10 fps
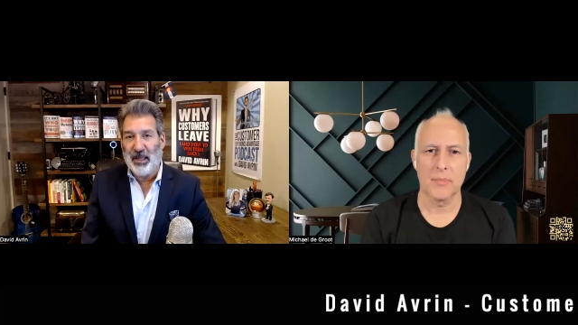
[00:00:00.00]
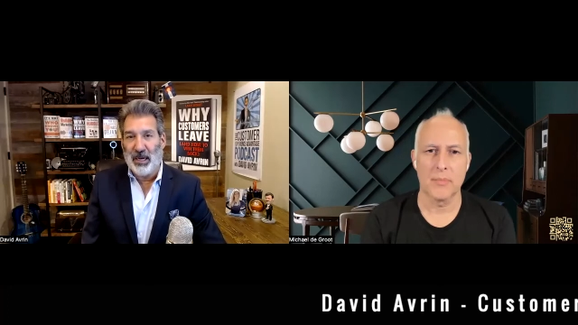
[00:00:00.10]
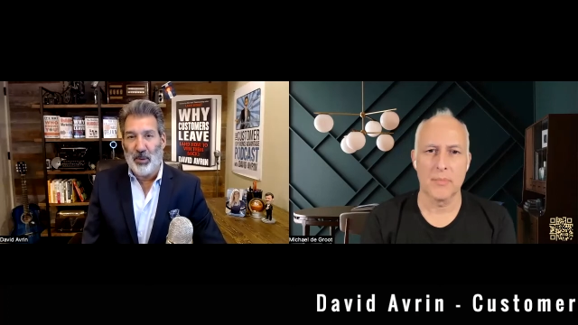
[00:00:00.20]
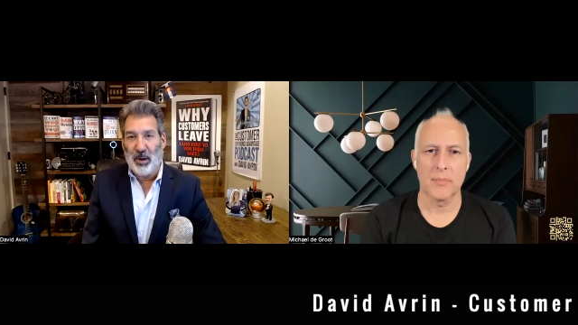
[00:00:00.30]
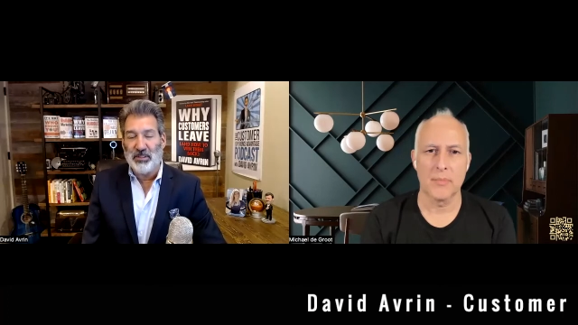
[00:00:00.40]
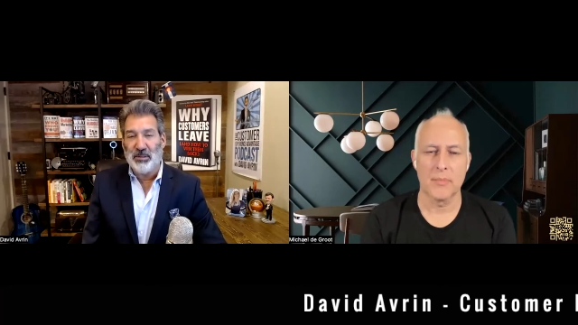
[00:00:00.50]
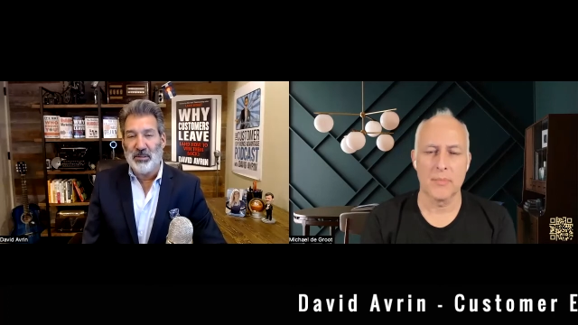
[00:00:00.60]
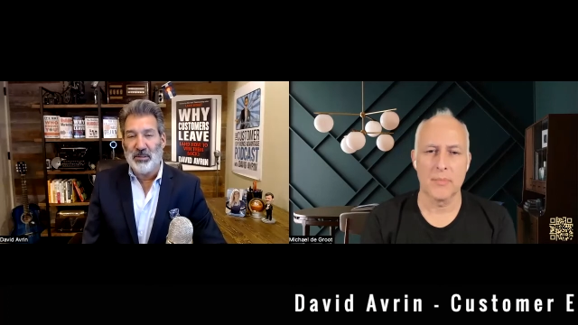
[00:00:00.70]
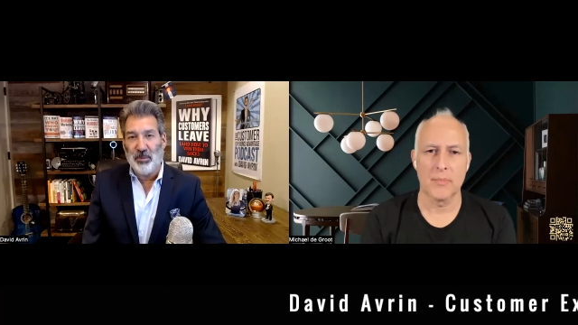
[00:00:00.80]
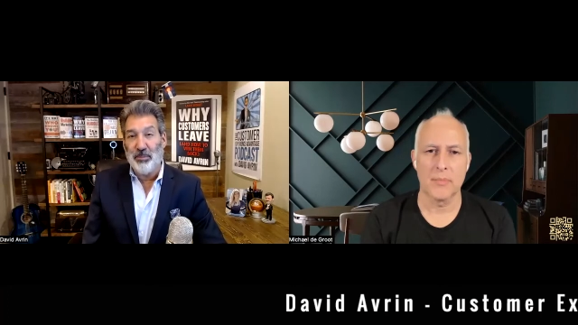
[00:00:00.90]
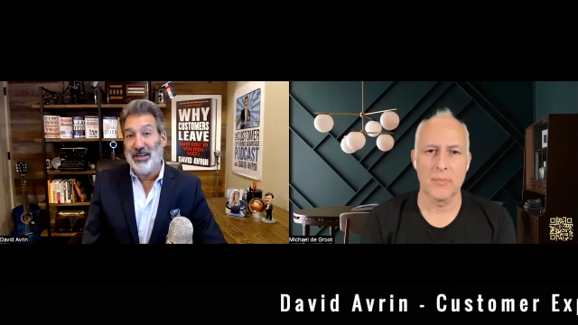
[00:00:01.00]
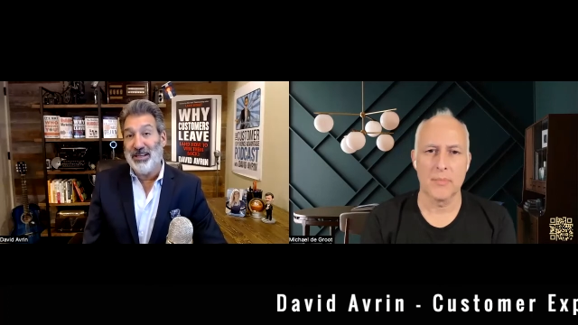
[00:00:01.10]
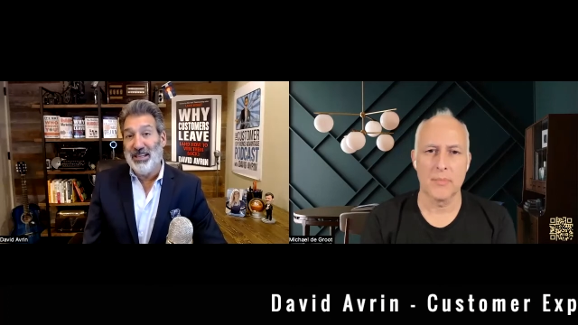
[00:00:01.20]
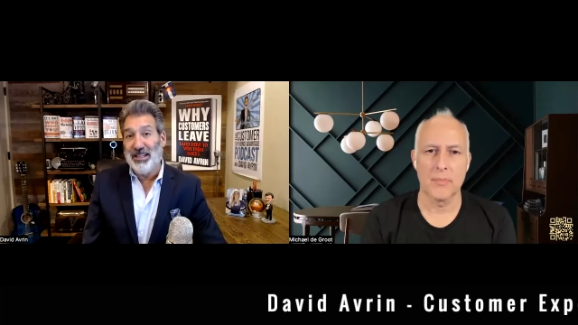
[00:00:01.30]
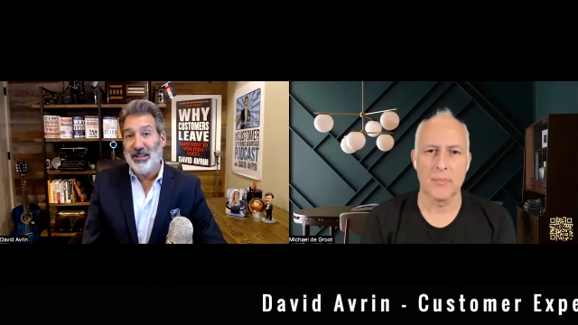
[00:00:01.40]
Speaker 1: write with some humor but
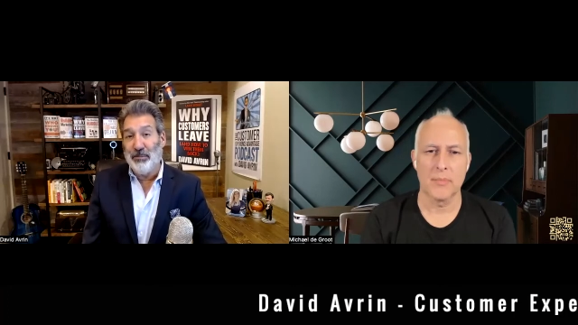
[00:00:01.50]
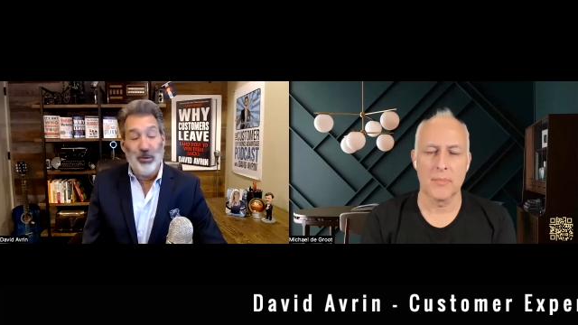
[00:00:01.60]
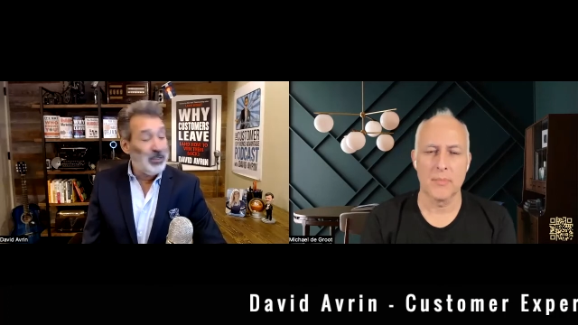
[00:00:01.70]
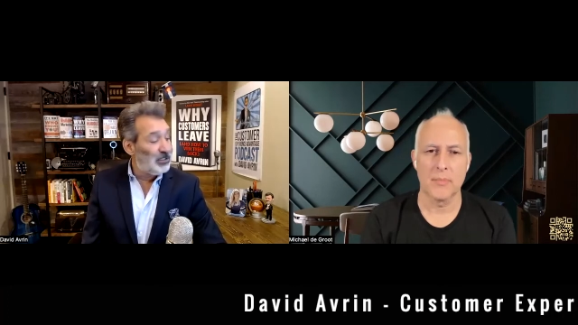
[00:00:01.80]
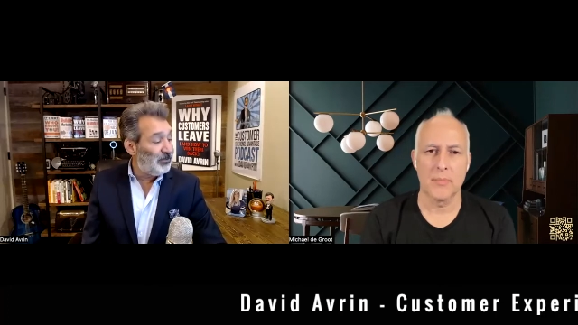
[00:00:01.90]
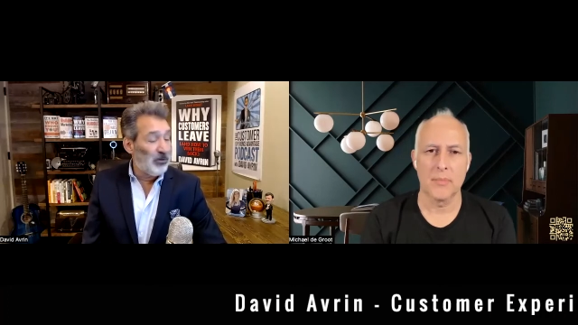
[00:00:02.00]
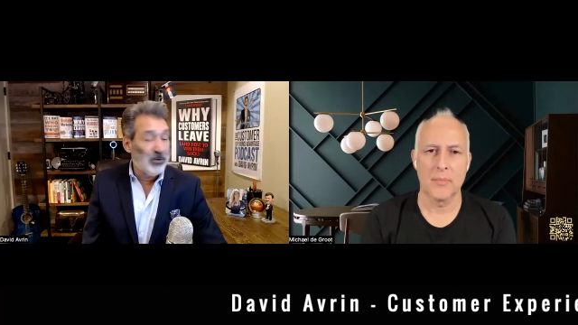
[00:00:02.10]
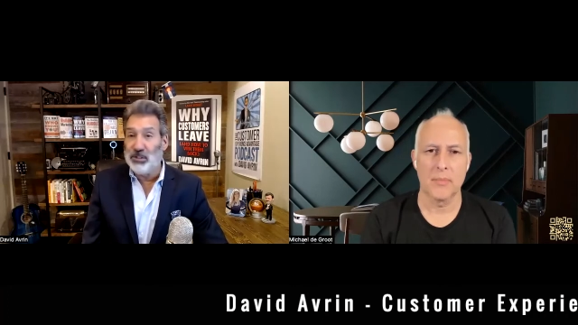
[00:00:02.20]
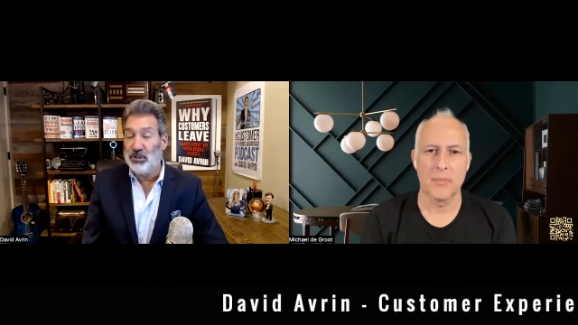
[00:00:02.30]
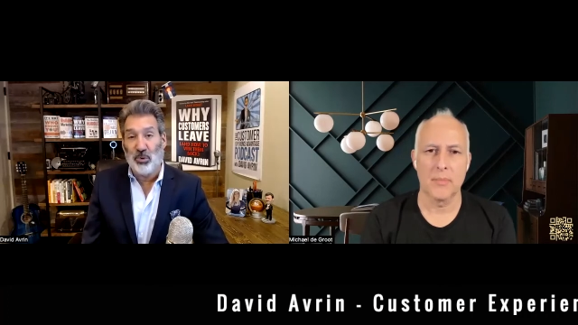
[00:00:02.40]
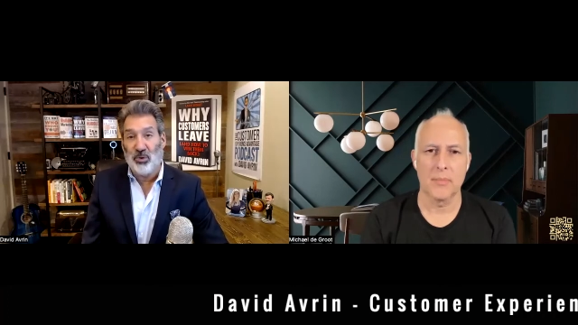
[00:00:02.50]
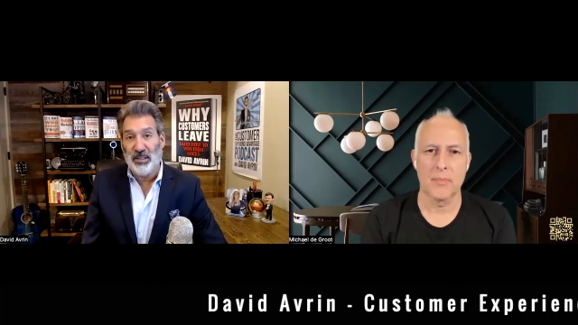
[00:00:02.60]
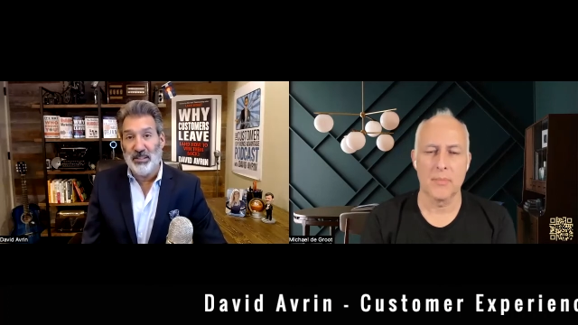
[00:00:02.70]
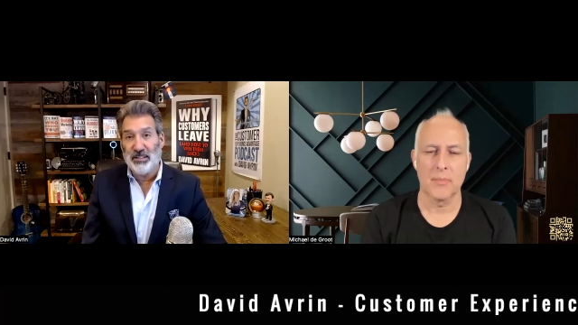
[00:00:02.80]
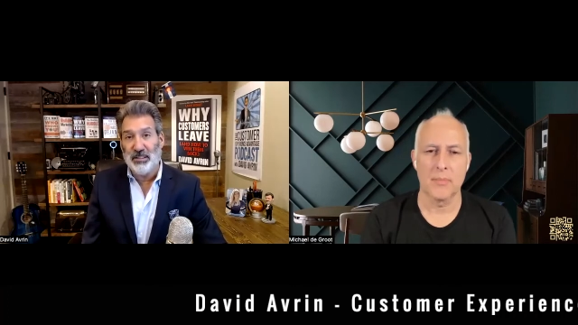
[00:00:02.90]
the book is full of
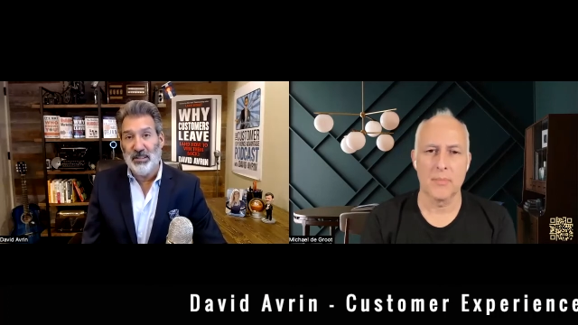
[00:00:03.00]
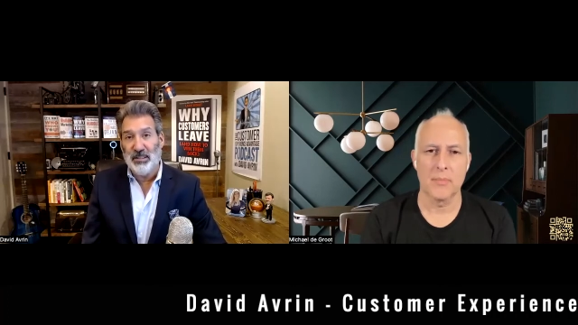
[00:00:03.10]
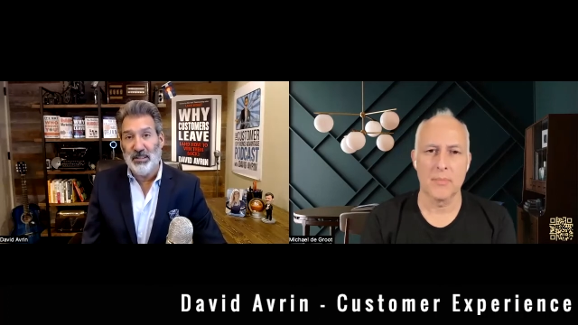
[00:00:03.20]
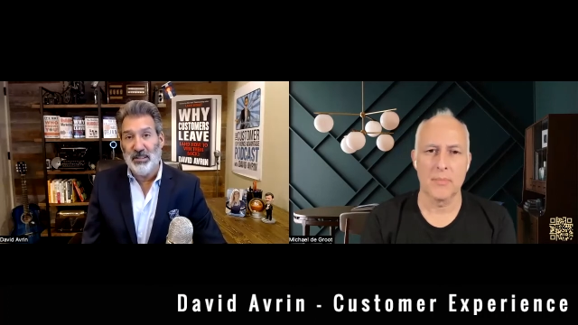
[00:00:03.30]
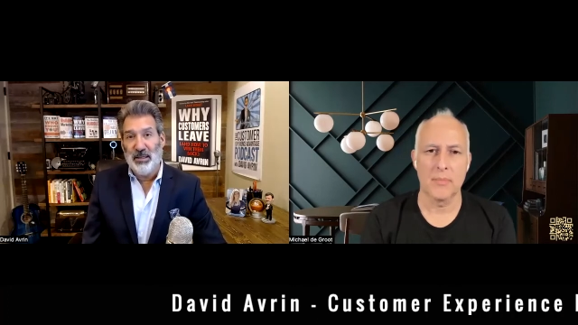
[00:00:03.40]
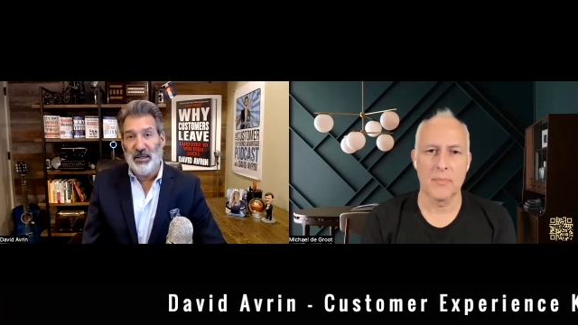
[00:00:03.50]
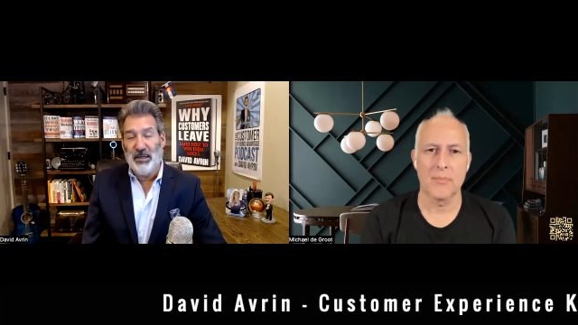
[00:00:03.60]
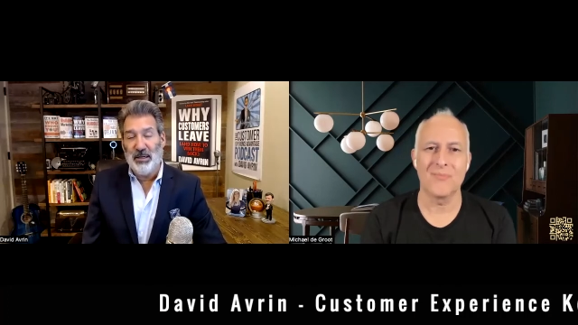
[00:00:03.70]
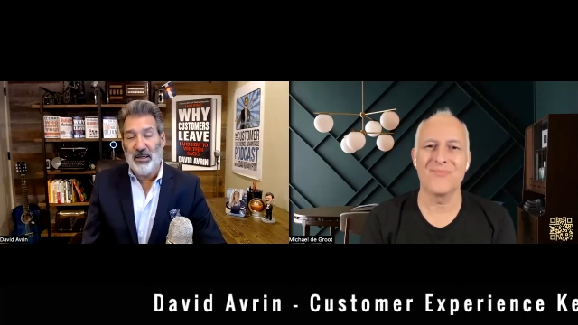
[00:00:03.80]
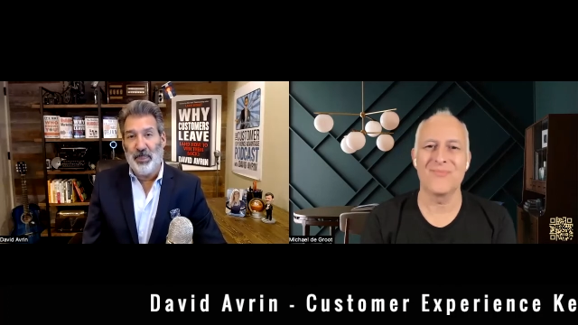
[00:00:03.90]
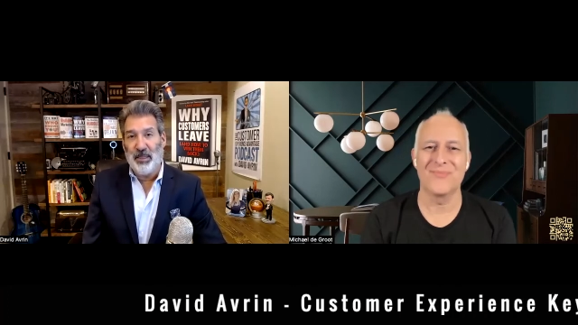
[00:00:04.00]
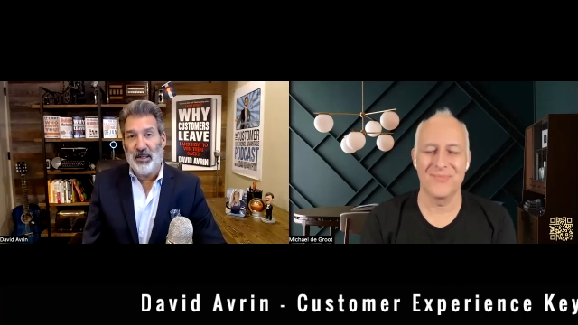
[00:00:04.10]
stories um, mm.